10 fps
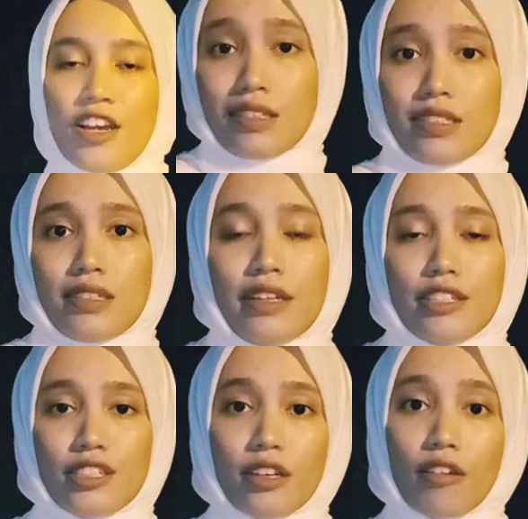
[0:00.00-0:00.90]
The
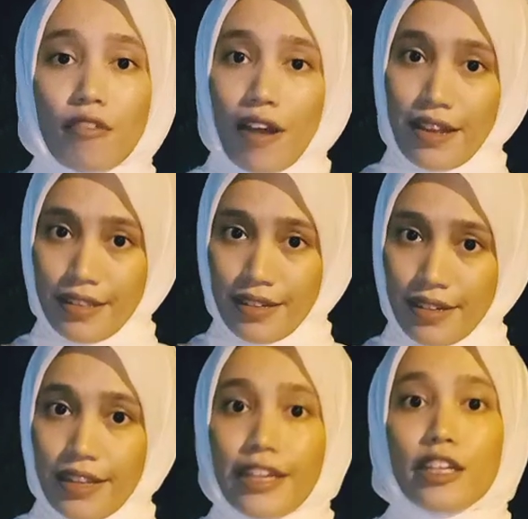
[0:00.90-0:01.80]
constellation Orion
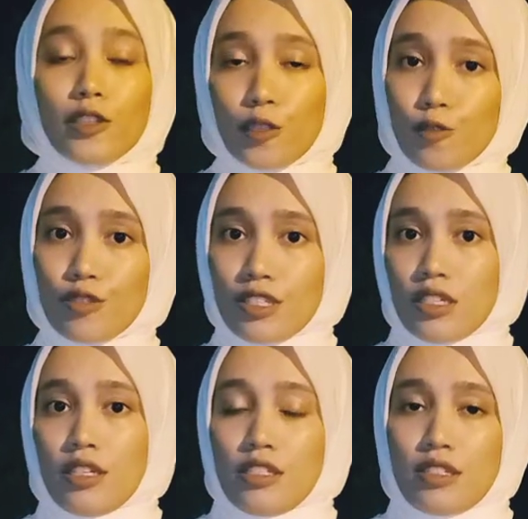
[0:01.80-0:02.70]
includes
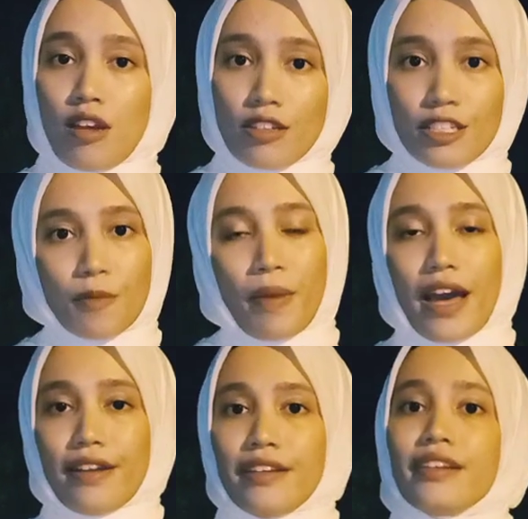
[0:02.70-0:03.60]
the stars in the
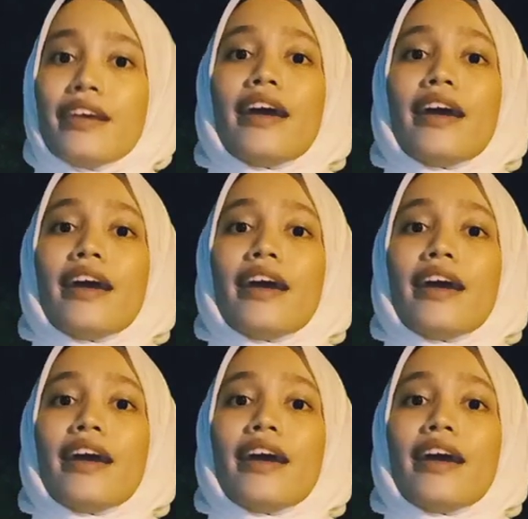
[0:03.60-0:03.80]
pattern